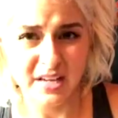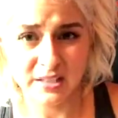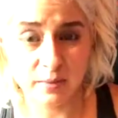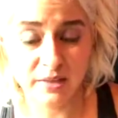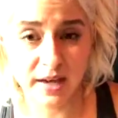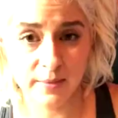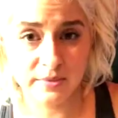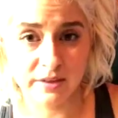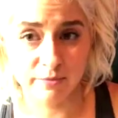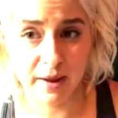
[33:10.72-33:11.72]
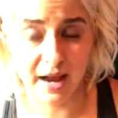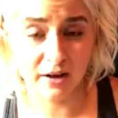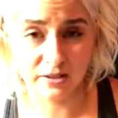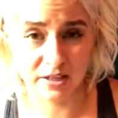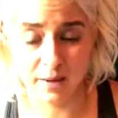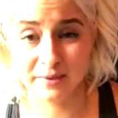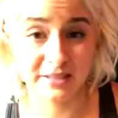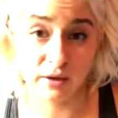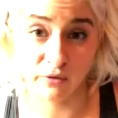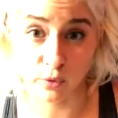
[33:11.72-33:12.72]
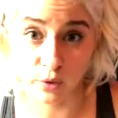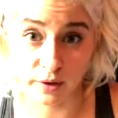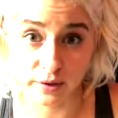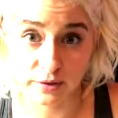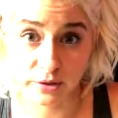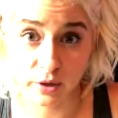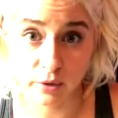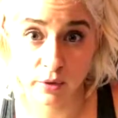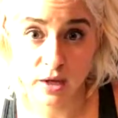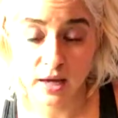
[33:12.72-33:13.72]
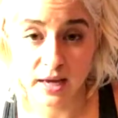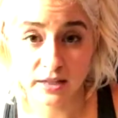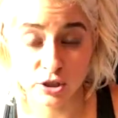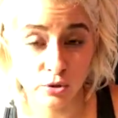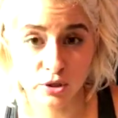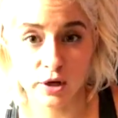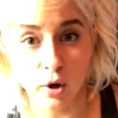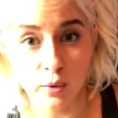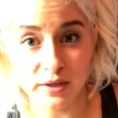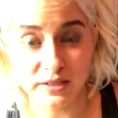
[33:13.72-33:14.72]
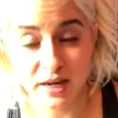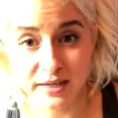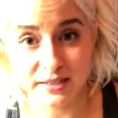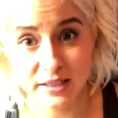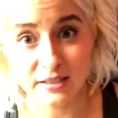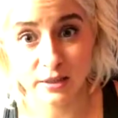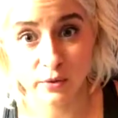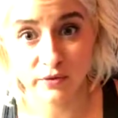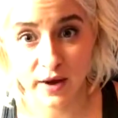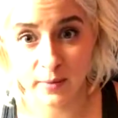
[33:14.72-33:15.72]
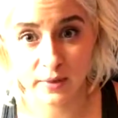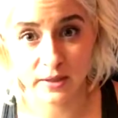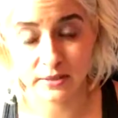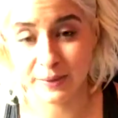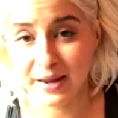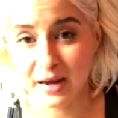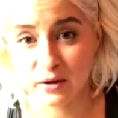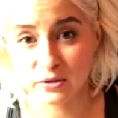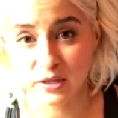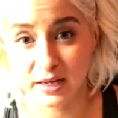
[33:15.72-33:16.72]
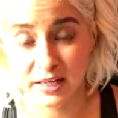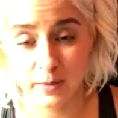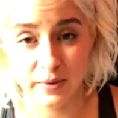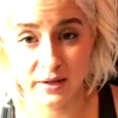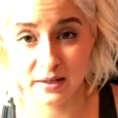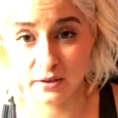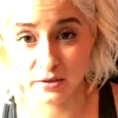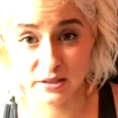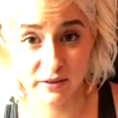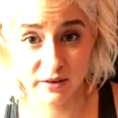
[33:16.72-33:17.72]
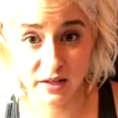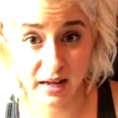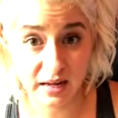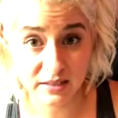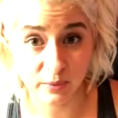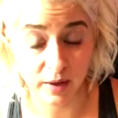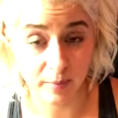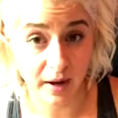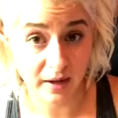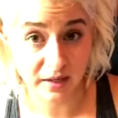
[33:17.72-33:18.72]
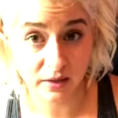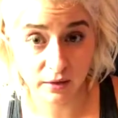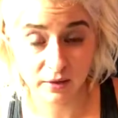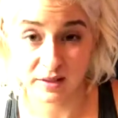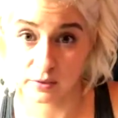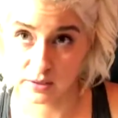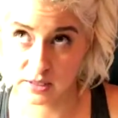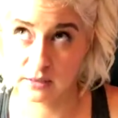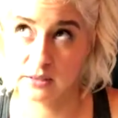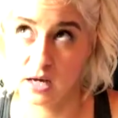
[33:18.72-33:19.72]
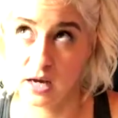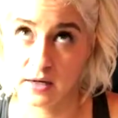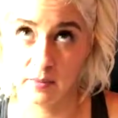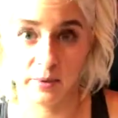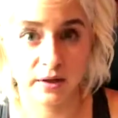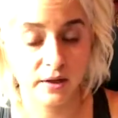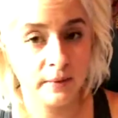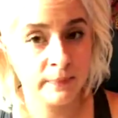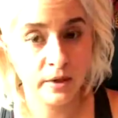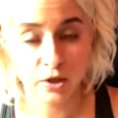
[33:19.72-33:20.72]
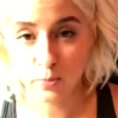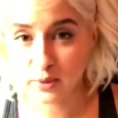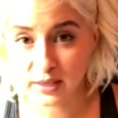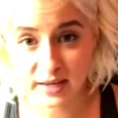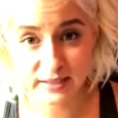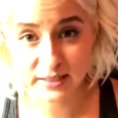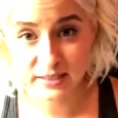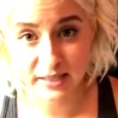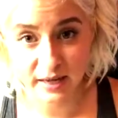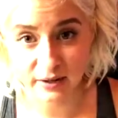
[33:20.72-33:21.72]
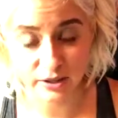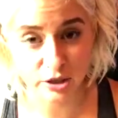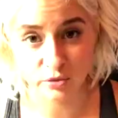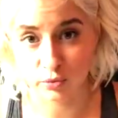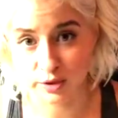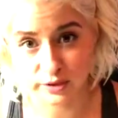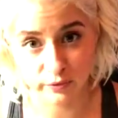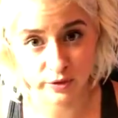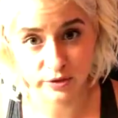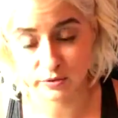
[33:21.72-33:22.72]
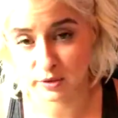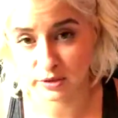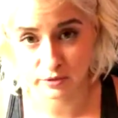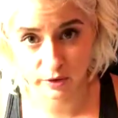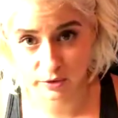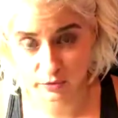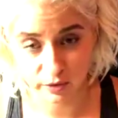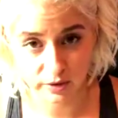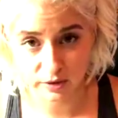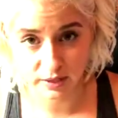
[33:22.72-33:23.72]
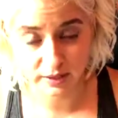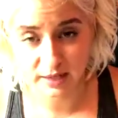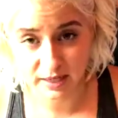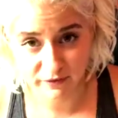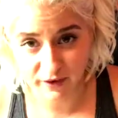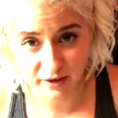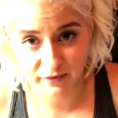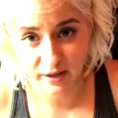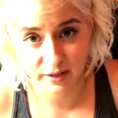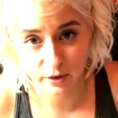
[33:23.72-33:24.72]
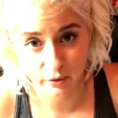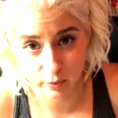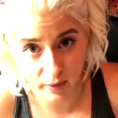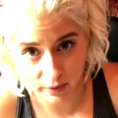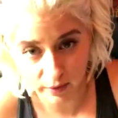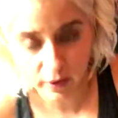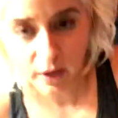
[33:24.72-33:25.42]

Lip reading: Sometimes if my house, I'm in South Florida, so it usually always kind of stays liquefied because my house, I keep it at either 78 when I'm not here. I know it sounds hot, but you put the AC down, it just runs and runs and runs and runs and runs at 85, 90 degree weather.